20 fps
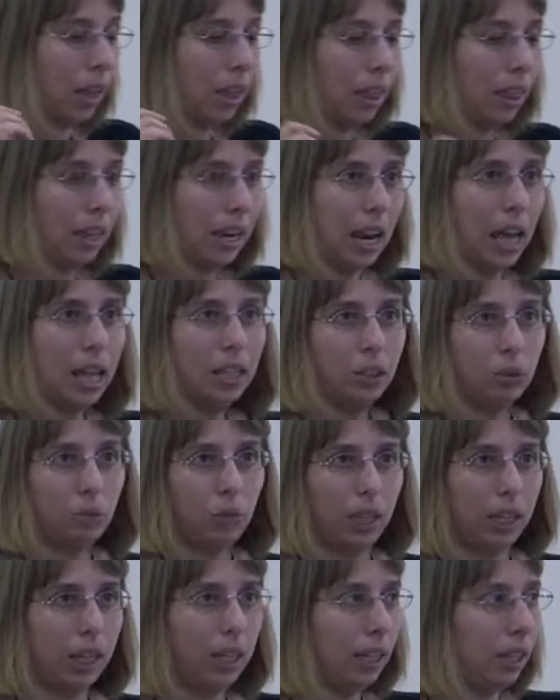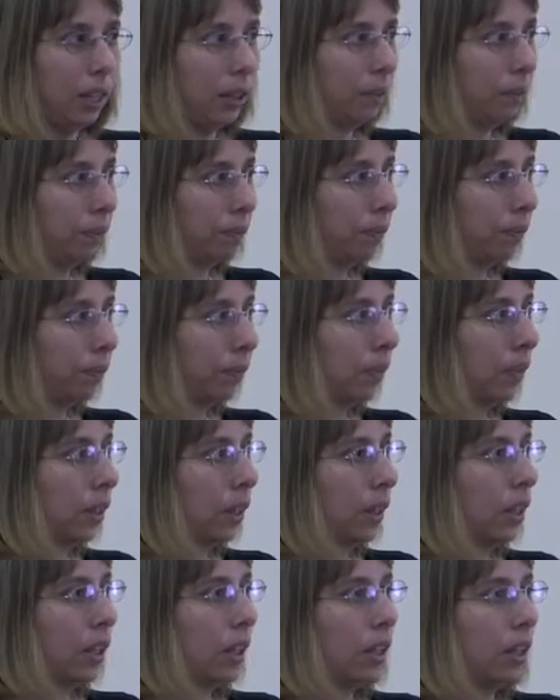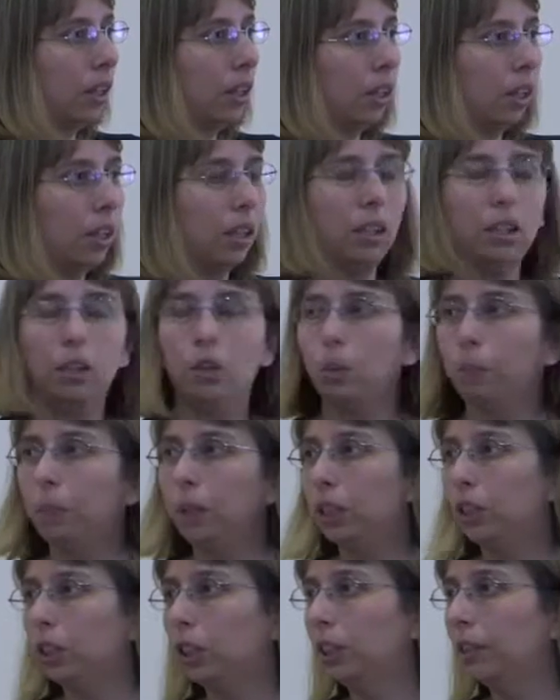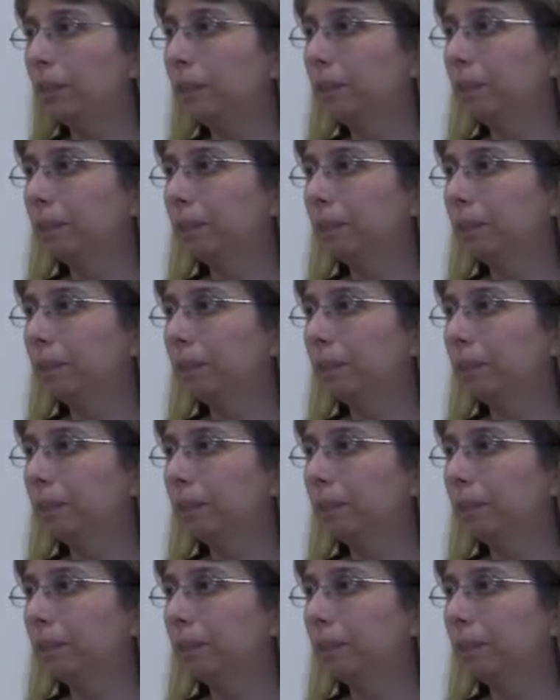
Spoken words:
The last week, you're pitching.